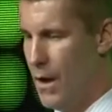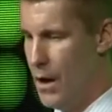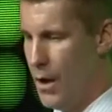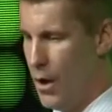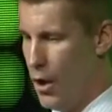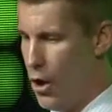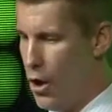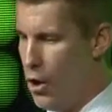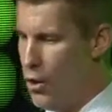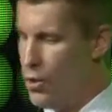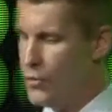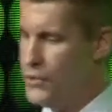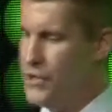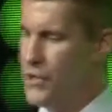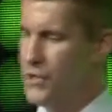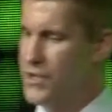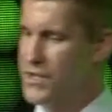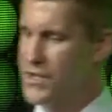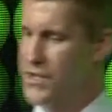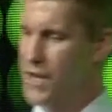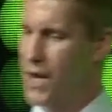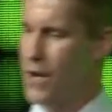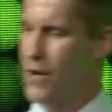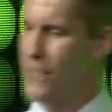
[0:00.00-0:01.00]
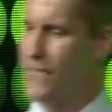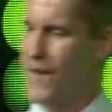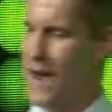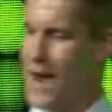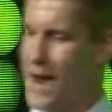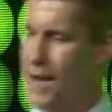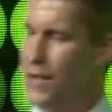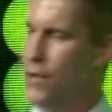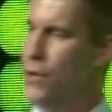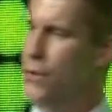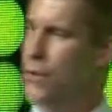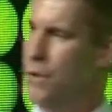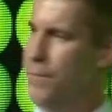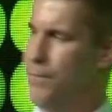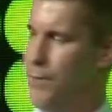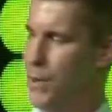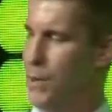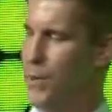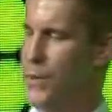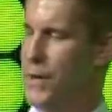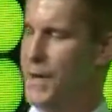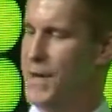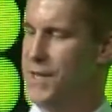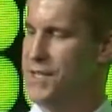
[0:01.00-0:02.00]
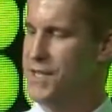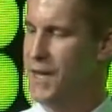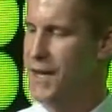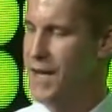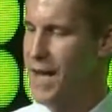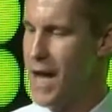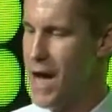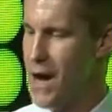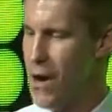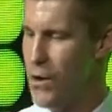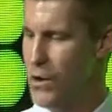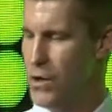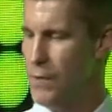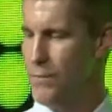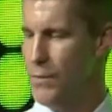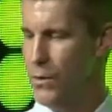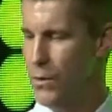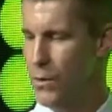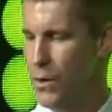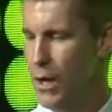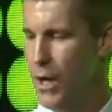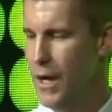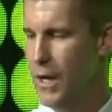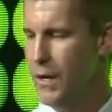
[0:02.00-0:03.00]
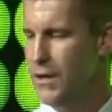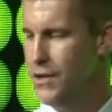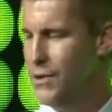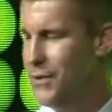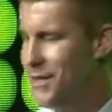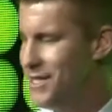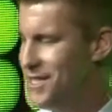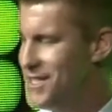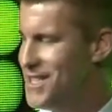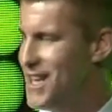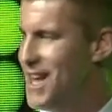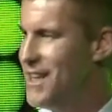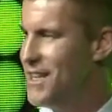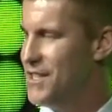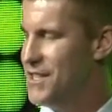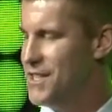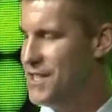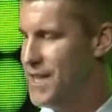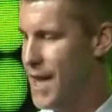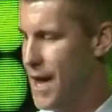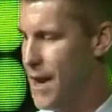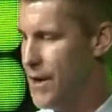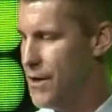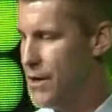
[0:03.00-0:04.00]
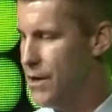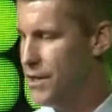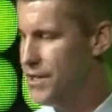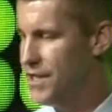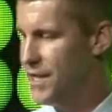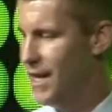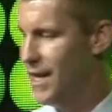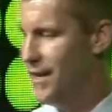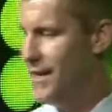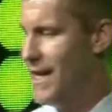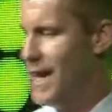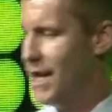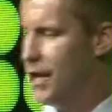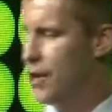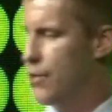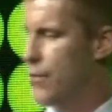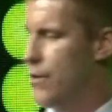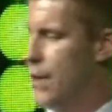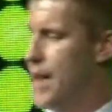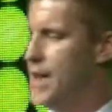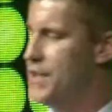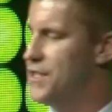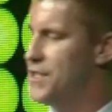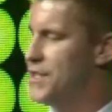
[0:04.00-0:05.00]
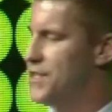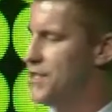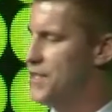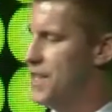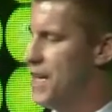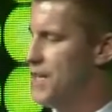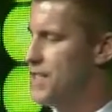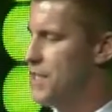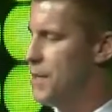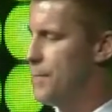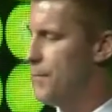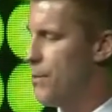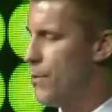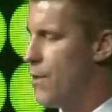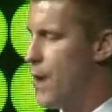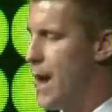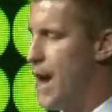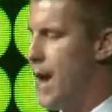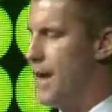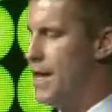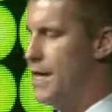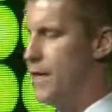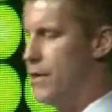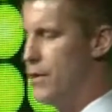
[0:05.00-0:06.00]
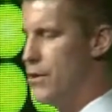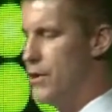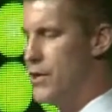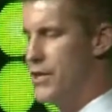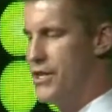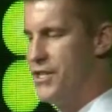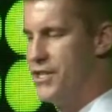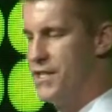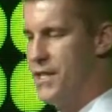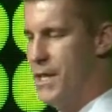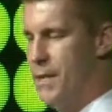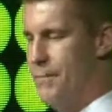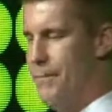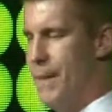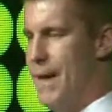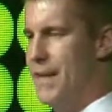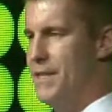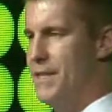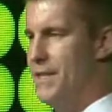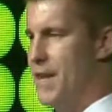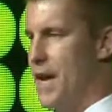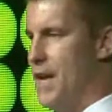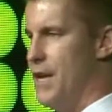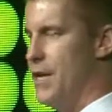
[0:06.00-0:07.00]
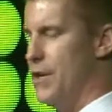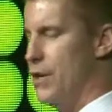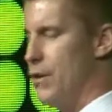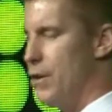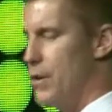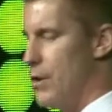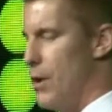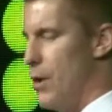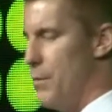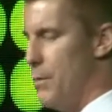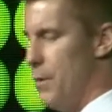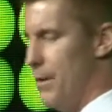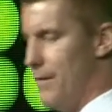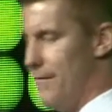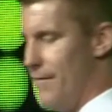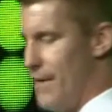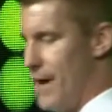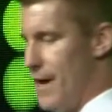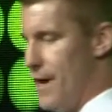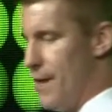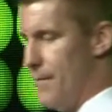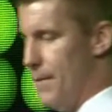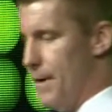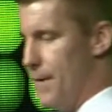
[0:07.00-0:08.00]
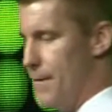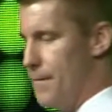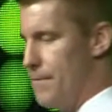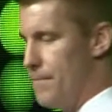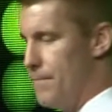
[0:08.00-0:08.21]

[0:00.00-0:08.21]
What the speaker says: Hold yourself and your employees accountable to a set of standards that creates a sense of pride and urgency in maintaining your global environment.